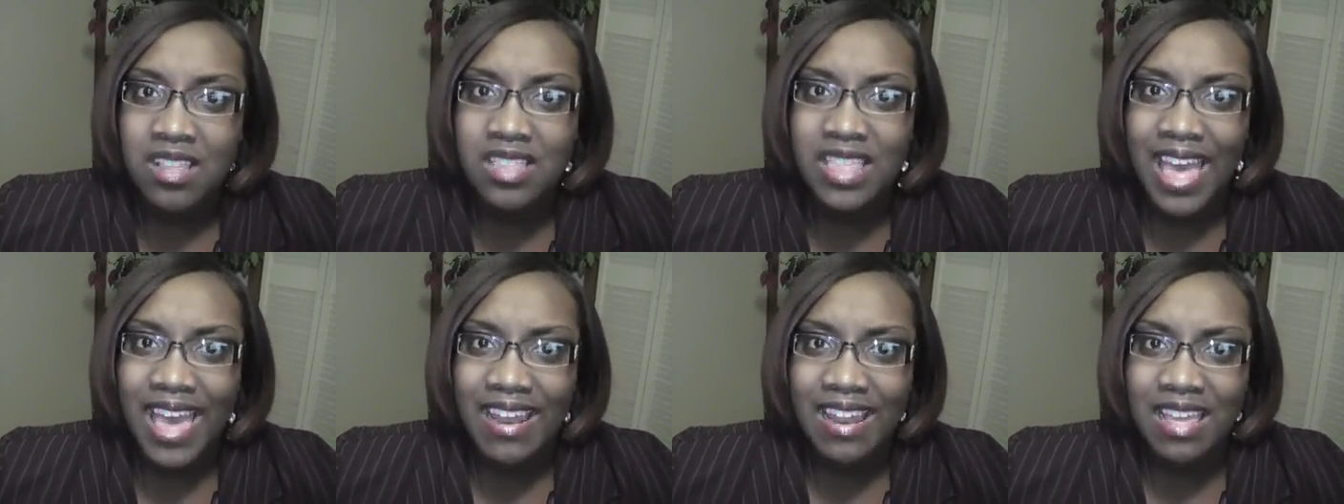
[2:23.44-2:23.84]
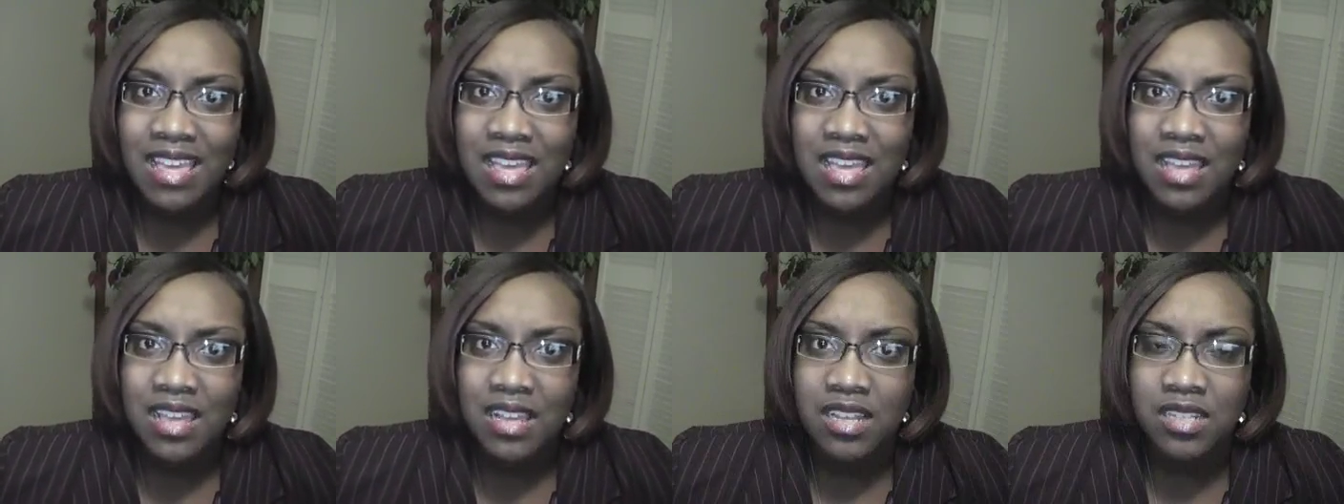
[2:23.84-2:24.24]
That
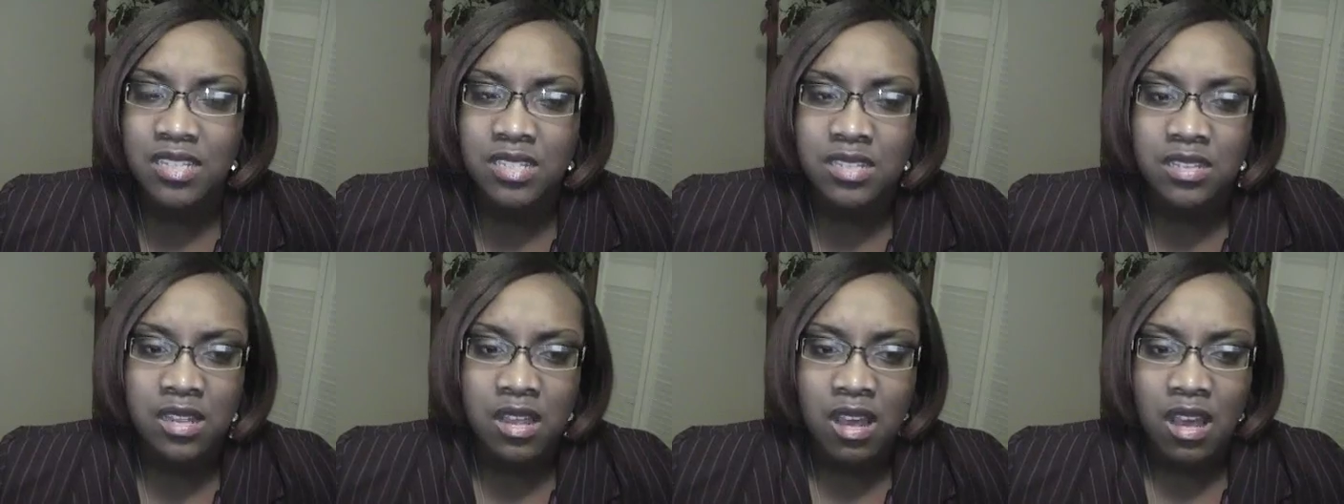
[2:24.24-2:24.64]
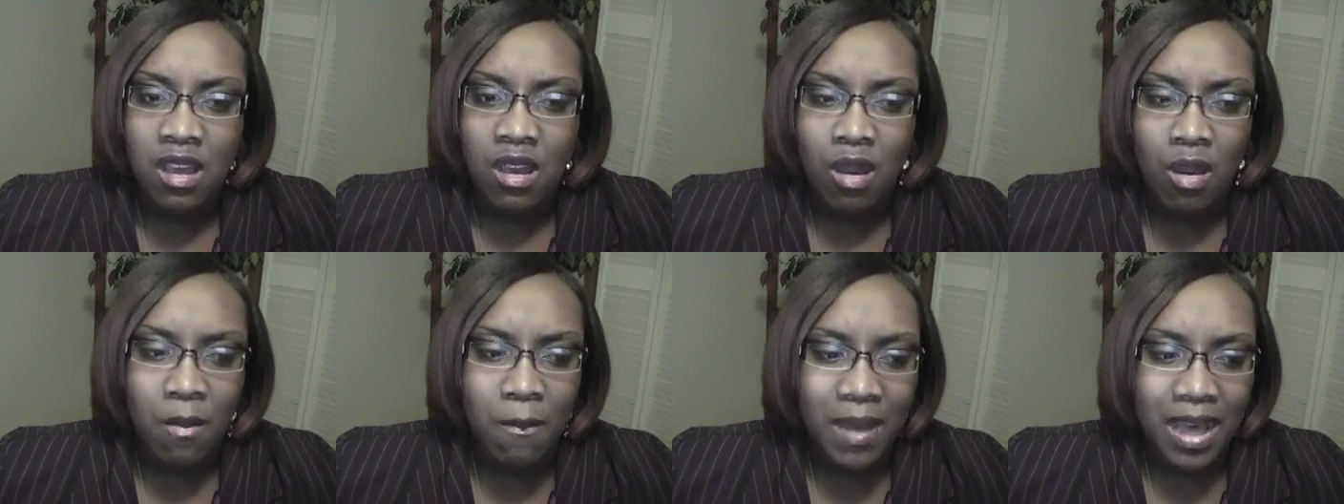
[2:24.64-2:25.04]
is,
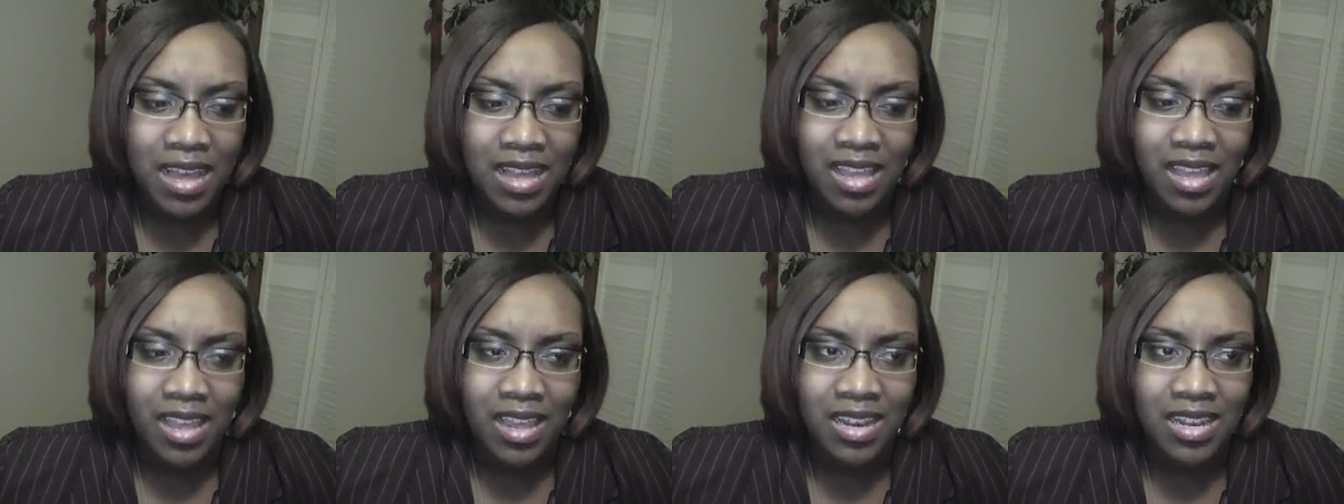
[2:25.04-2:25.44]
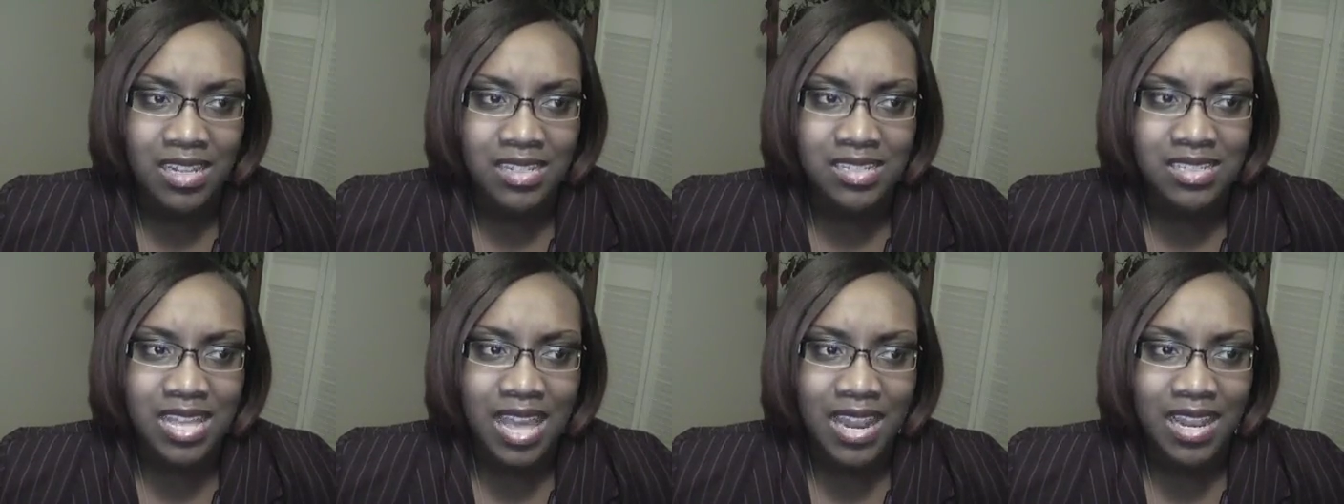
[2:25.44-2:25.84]
oh my
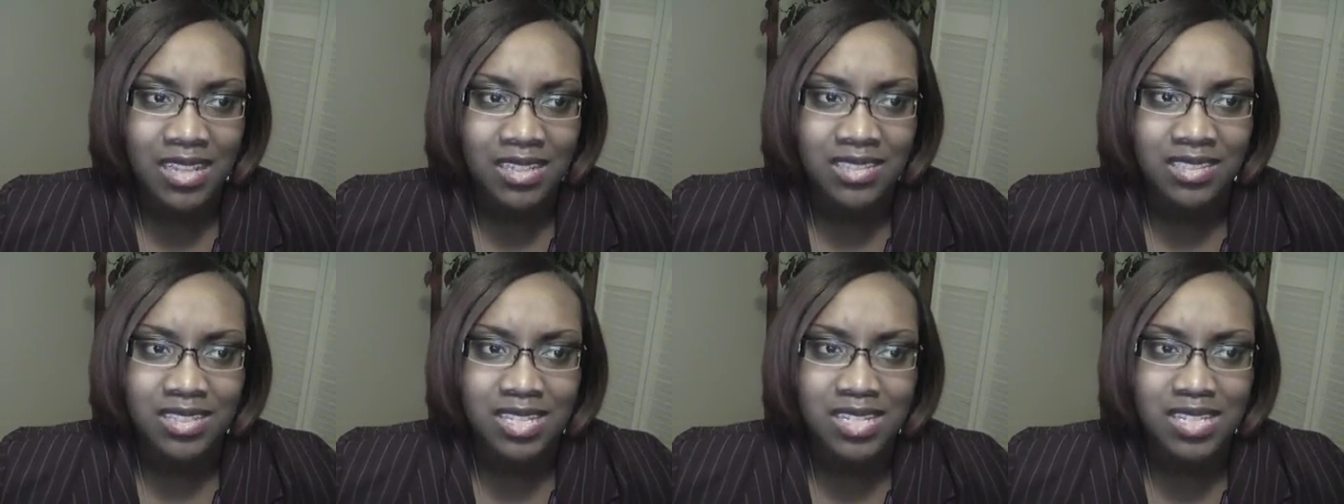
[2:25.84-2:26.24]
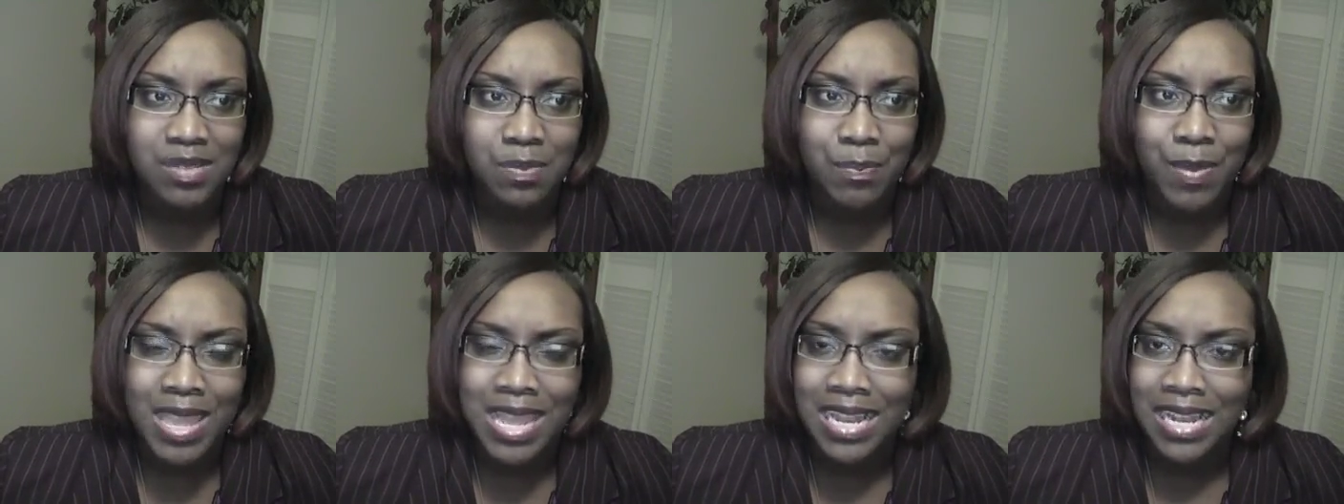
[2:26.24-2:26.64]
goodness, that is
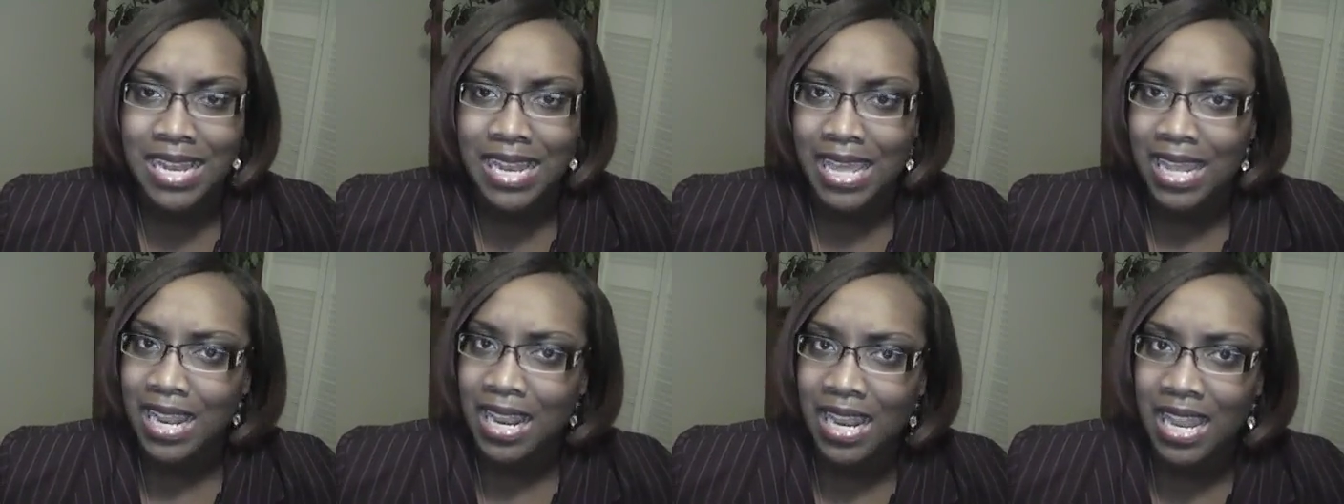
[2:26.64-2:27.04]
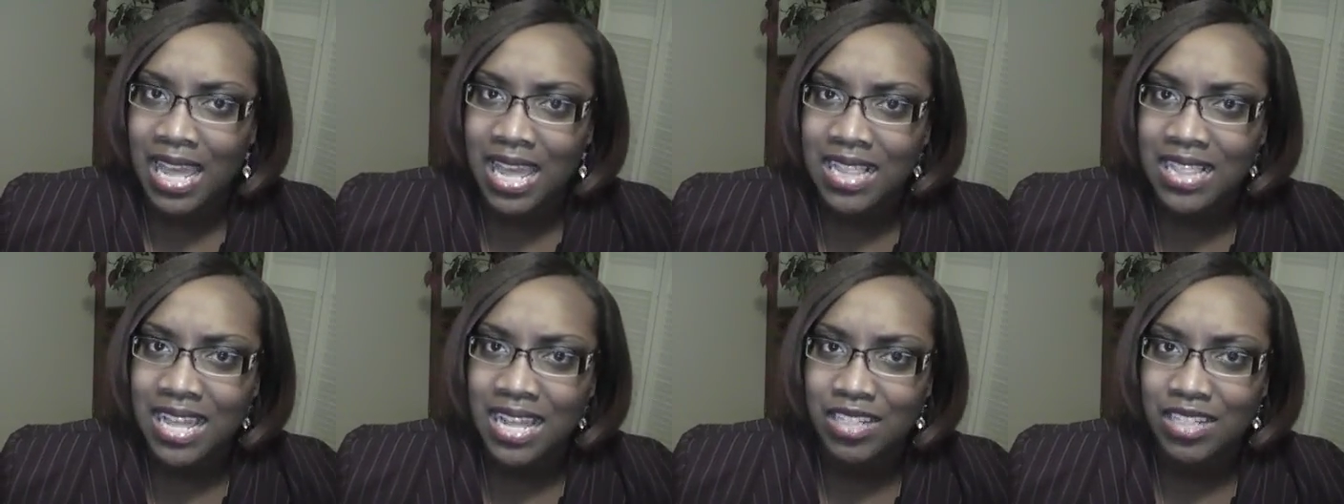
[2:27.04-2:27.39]
just belittling.